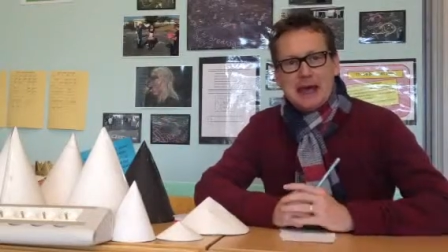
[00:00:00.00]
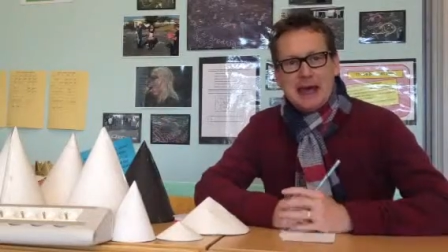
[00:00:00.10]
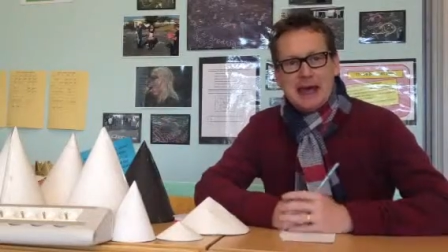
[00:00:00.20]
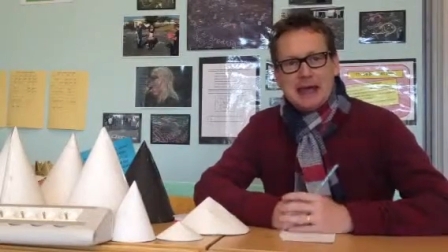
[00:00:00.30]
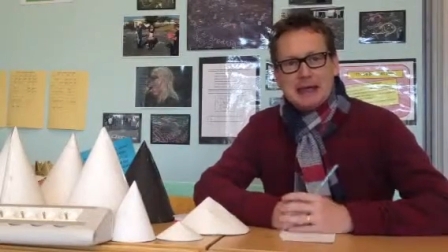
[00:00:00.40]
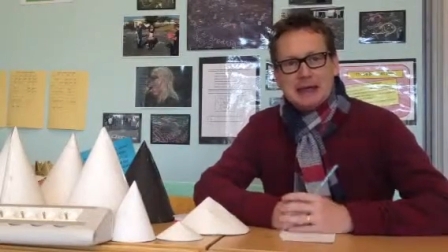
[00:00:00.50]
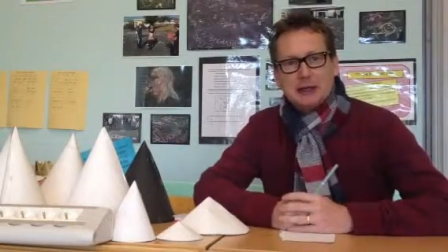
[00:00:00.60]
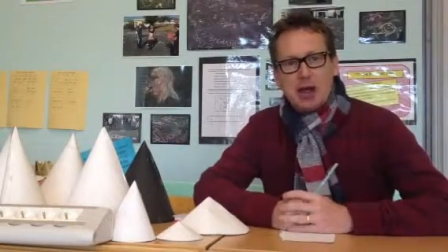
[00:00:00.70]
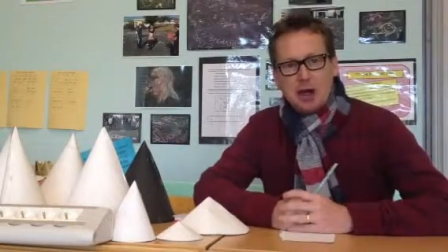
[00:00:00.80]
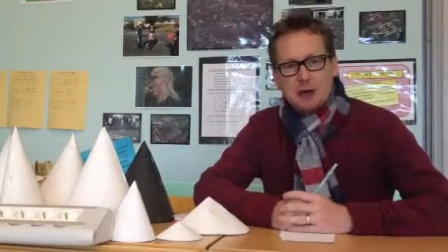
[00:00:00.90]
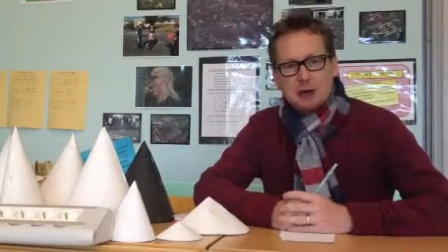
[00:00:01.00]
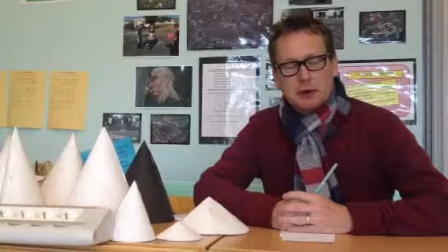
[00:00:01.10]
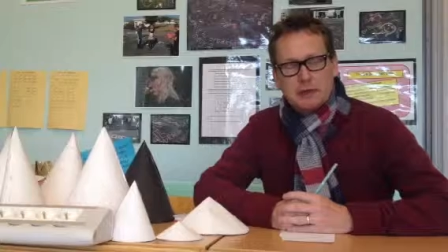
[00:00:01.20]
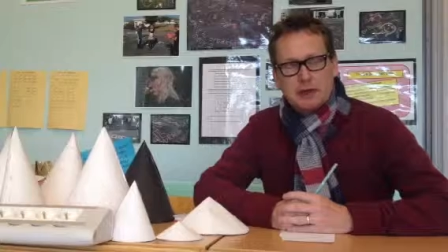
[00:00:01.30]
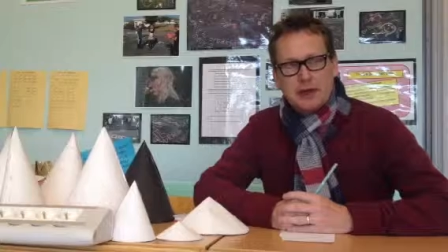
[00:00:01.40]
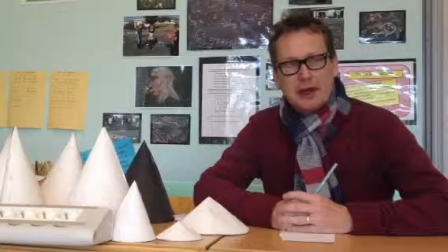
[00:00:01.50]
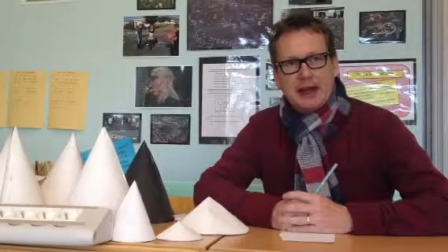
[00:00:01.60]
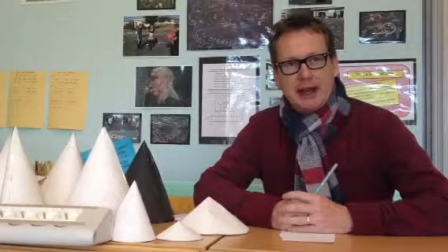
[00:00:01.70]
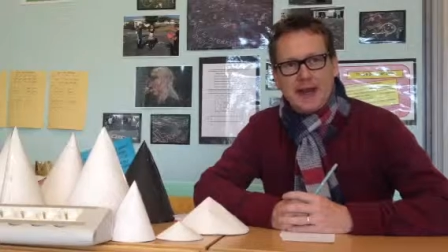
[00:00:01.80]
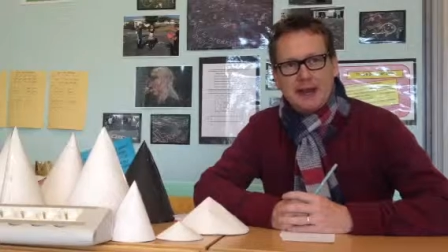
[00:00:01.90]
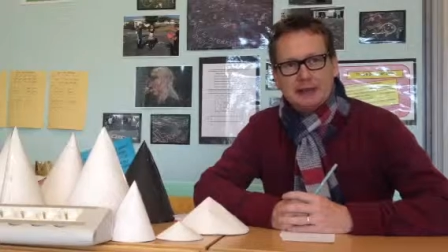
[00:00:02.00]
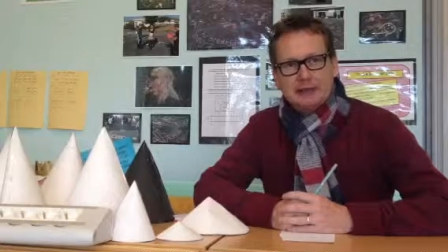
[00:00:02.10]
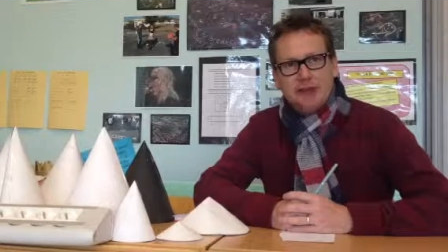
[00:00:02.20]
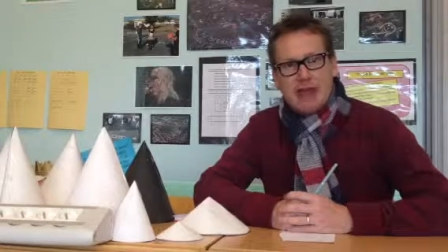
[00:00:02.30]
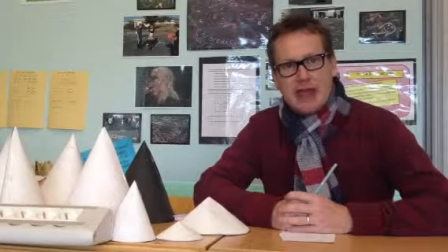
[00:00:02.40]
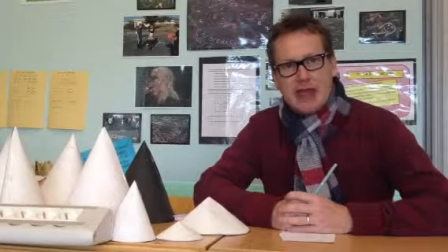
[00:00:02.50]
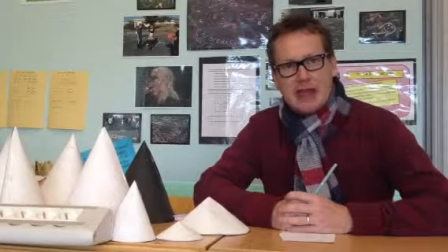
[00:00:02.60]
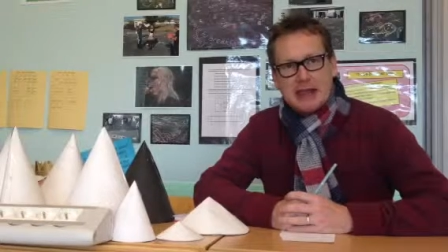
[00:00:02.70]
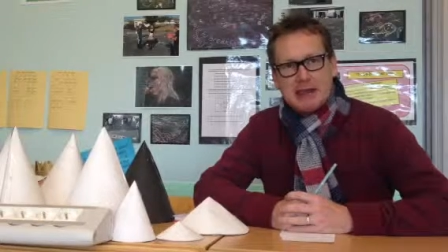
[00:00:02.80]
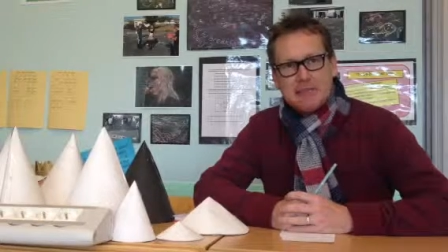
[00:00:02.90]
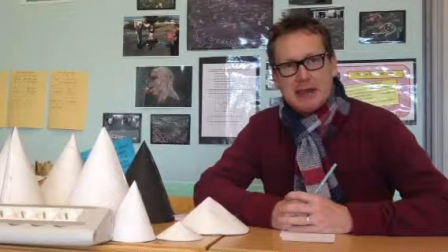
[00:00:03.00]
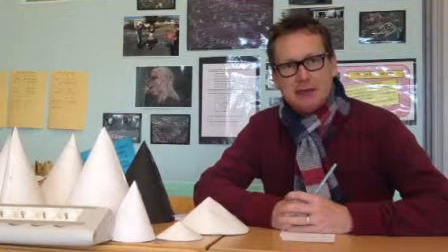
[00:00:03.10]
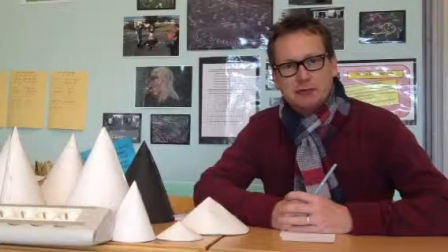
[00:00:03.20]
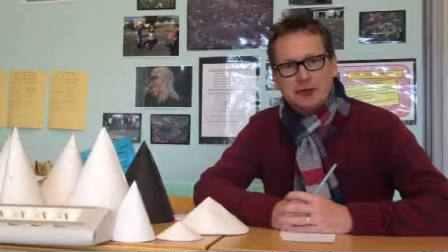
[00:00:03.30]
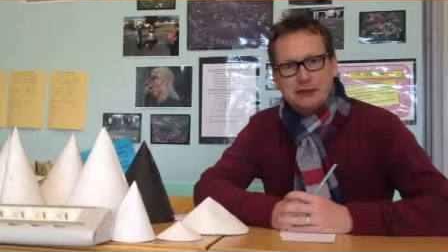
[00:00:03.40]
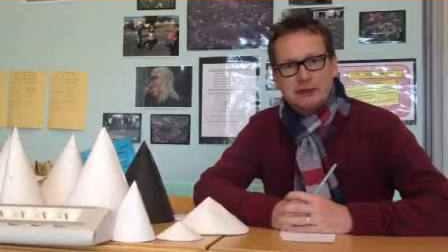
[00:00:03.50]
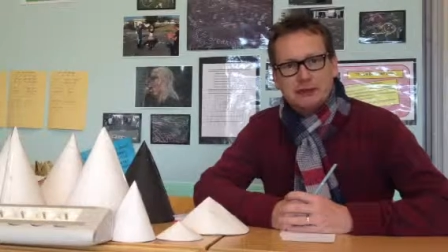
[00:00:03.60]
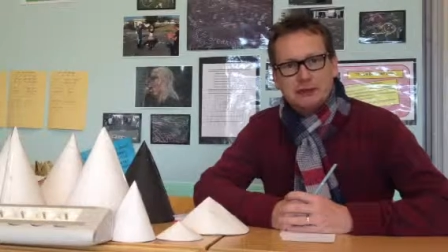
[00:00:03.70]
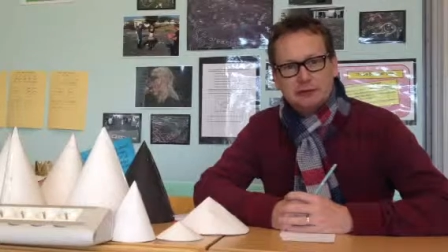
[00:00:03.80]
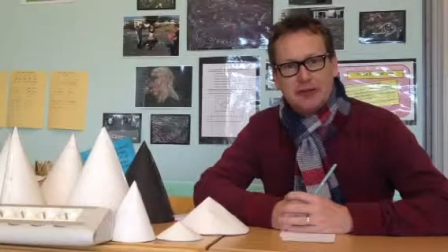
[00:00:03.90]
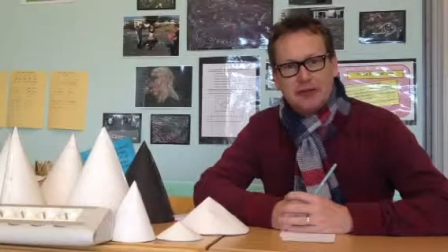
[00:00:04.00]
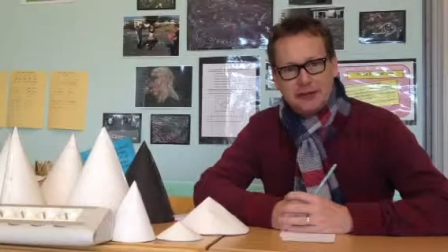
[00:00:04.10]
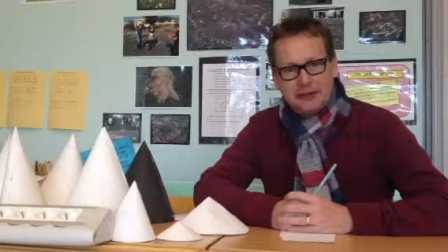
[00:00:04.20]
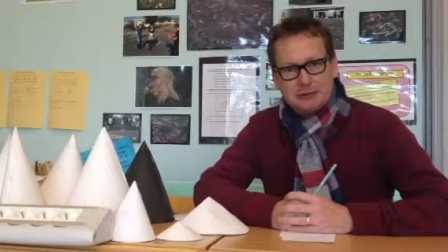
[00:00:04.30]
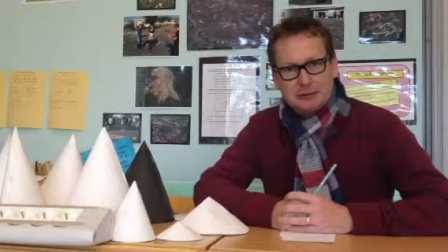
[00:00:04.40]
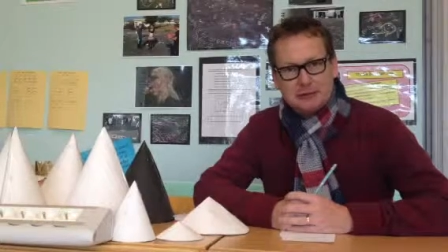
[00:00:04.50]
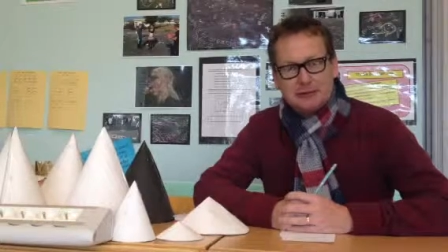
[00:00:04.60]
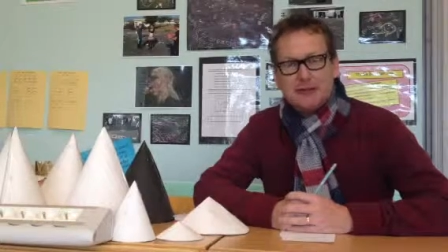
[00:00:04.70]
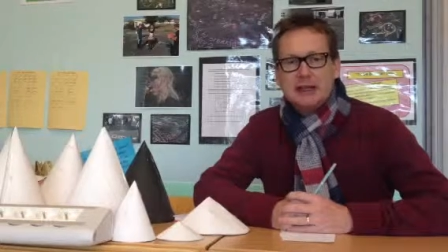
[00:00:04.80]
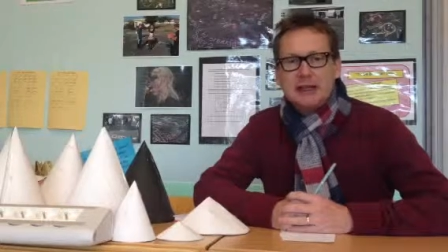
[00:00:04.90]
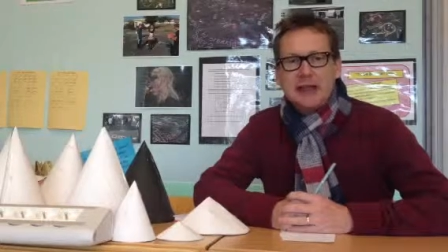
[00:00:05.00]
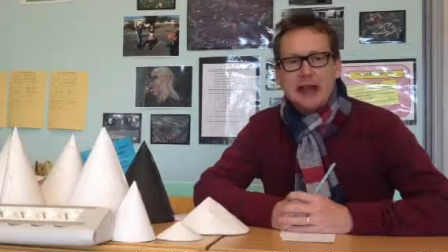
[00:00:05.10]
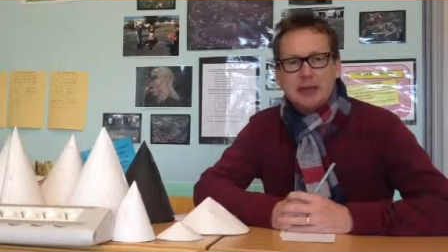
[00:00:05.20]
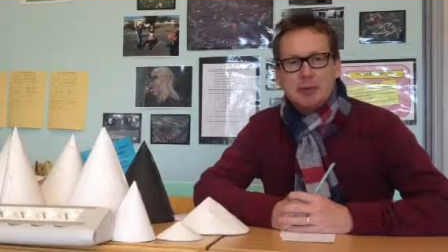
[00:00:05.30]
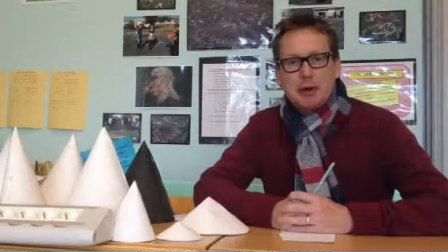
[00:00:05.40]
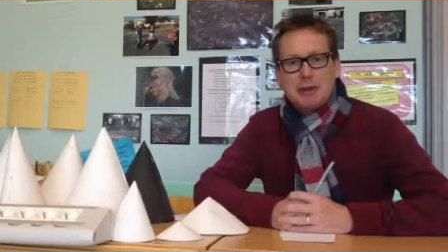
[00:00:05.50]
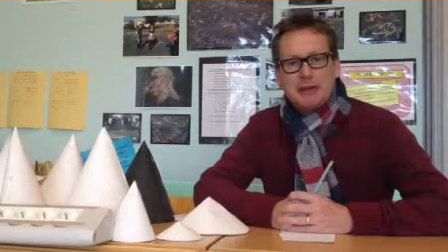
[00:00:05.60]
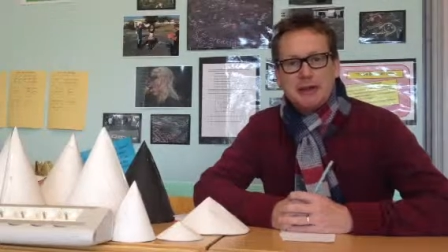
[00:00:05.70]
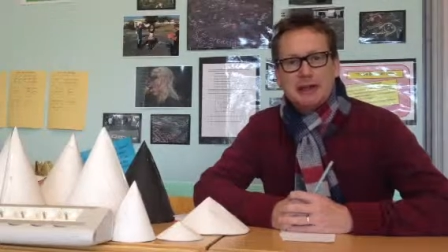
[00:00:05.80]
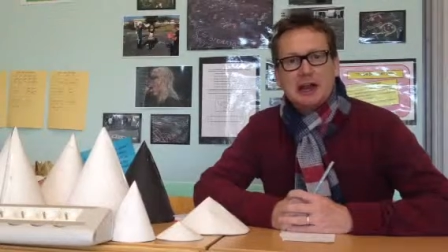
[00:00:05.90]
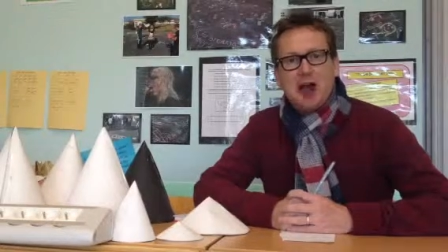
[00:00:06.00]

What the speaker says: a cone that has a base radius of 10 centimetres and a perpendicular